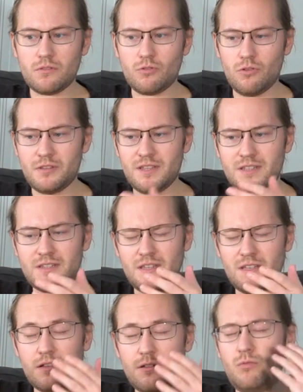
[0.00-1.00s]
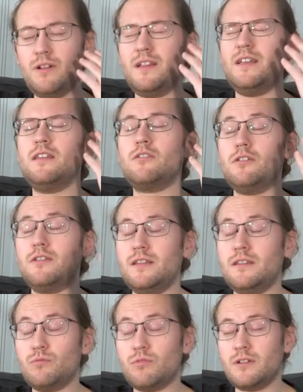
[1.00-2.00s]
saw that the well he saw
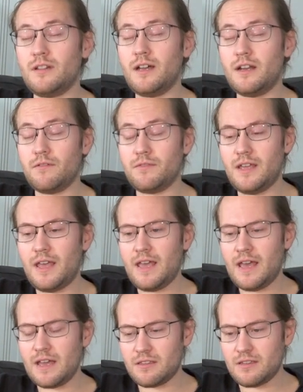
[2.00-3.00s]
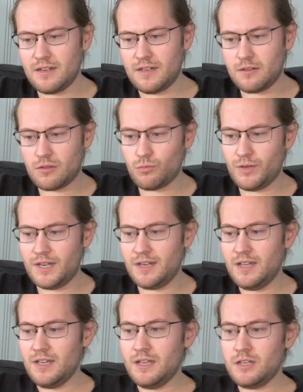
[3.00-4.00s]
that there were a lot of accidents when
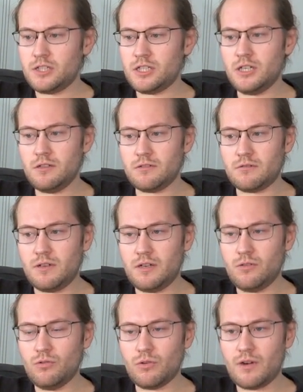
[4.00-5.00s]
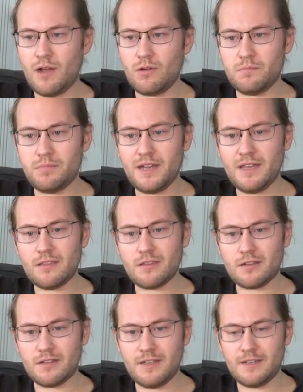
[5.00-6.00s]
children who were out
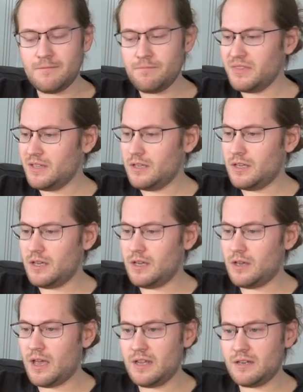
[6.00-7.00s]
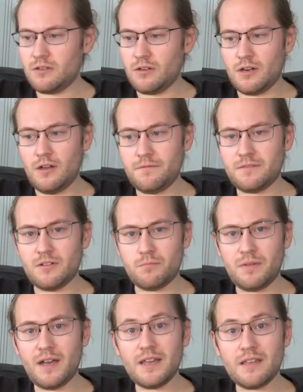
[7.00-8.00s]
bicycling uh, had gone off their
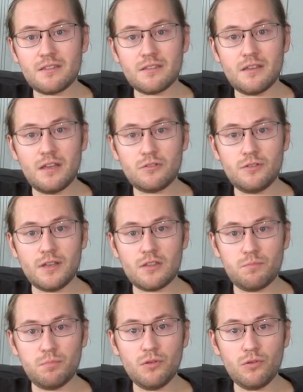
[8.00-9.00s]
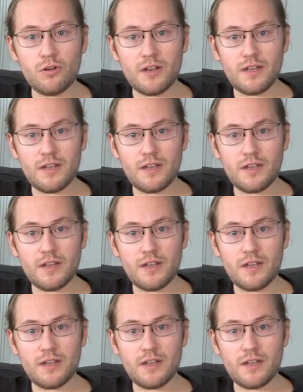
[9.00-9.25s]
bikes uh, to explore